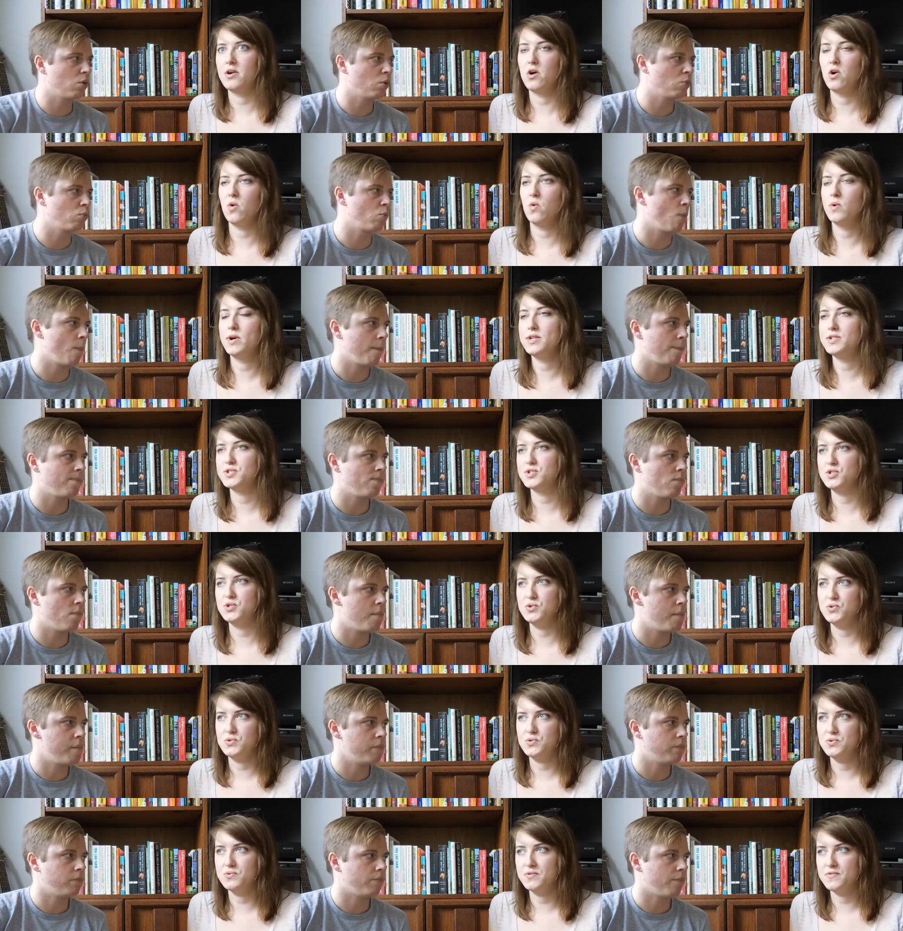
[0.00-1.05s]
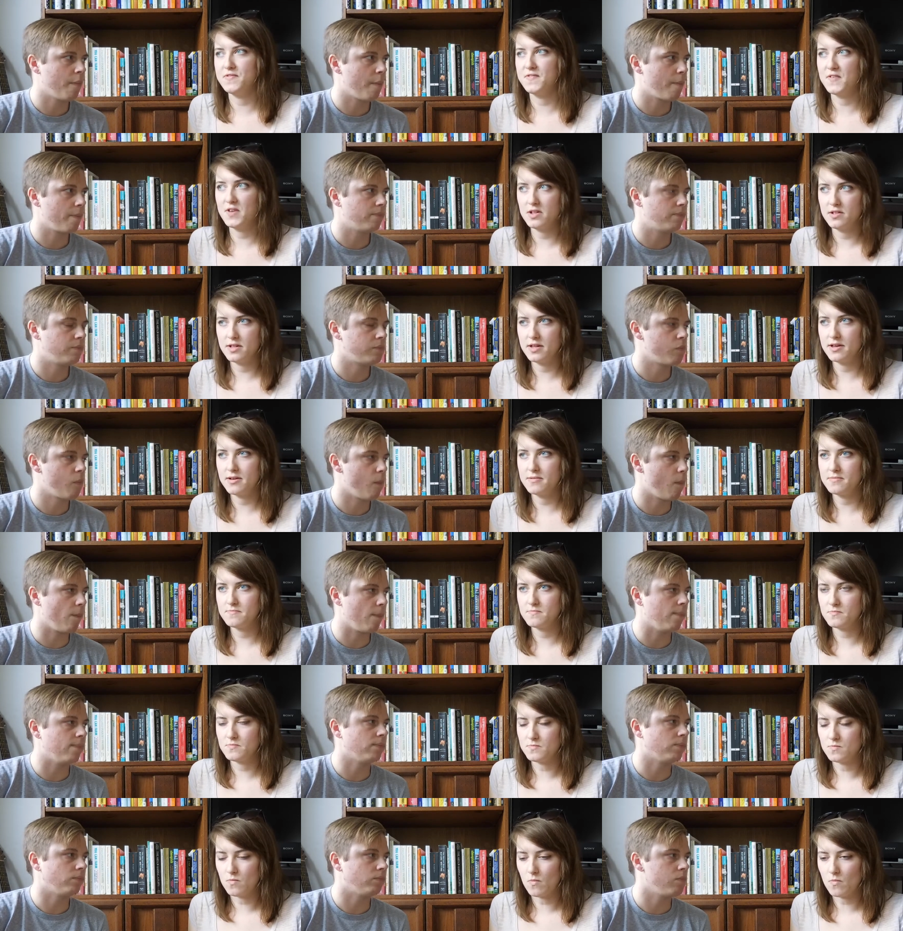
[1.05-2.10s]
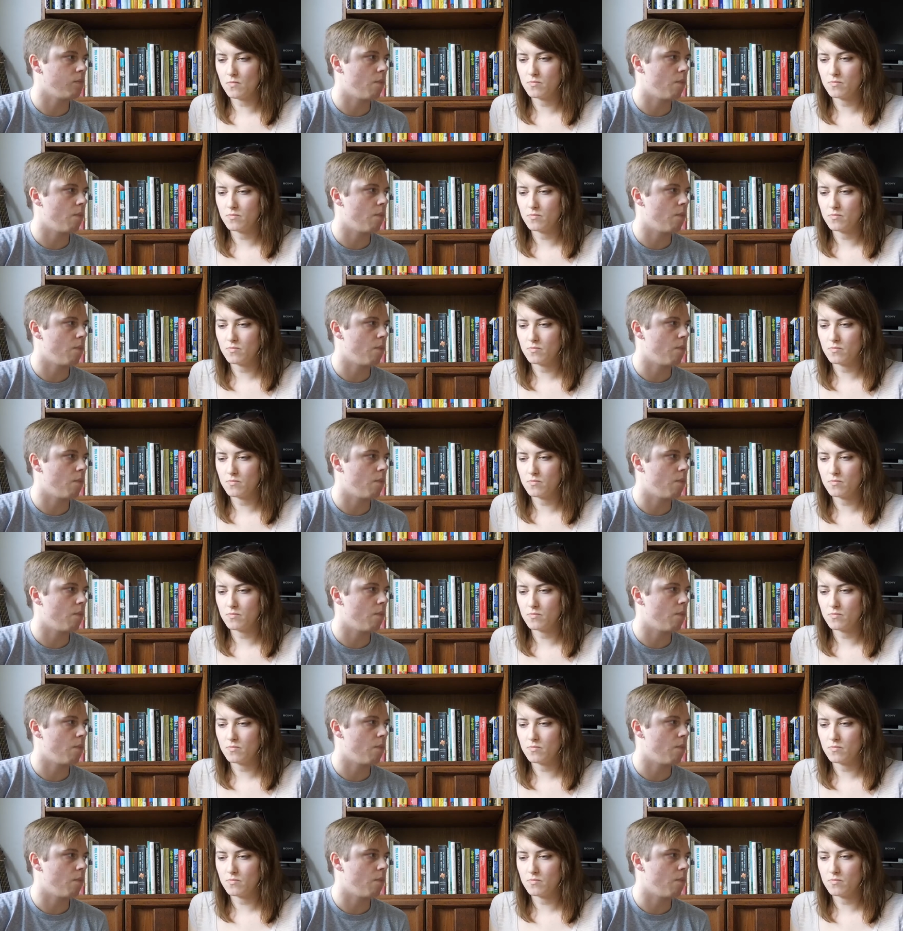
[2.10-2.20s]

Speaker 1: always knew feeling. Mm -hmm